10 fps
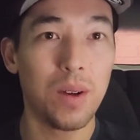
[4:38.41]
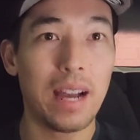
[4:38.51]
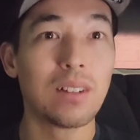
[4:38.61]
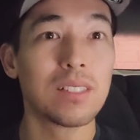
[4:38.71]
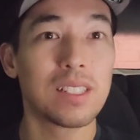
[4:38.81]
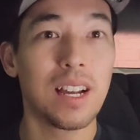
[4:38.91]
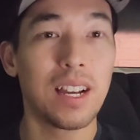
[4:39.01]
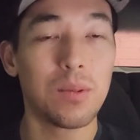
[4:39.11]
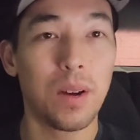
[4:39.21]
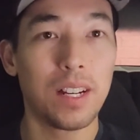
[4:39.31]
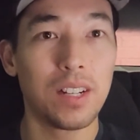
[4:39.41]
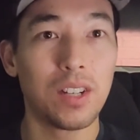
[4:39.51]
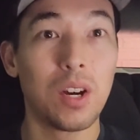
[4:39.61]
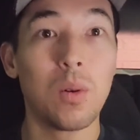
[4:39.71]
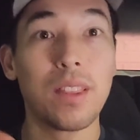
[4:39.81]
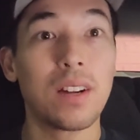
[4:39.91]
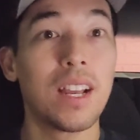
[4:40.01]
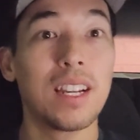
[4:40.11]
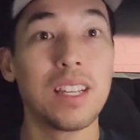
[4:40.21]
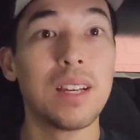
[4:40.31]
outside ready to go without
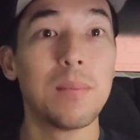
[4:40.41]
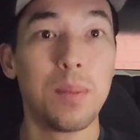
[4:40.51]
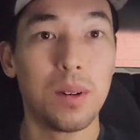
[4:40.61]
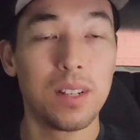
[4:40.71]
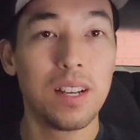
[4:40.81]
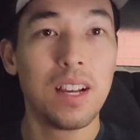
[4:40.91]
any input.